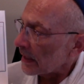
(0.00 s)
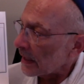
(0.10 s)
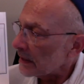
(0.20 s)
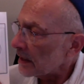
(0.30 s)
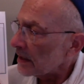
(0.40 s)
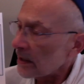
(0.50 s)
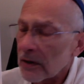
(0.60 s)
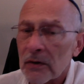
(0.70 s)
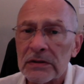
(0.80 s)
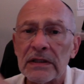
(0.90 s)
and then he
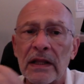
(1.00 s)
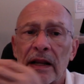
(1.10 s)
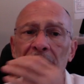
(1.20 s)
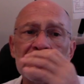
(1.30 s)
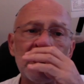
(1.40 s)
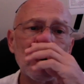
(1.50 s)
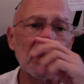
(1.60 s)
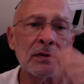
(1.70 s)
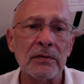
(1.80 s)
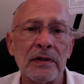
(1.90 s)
goes in the last
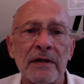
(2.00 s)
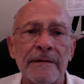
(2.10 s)
part to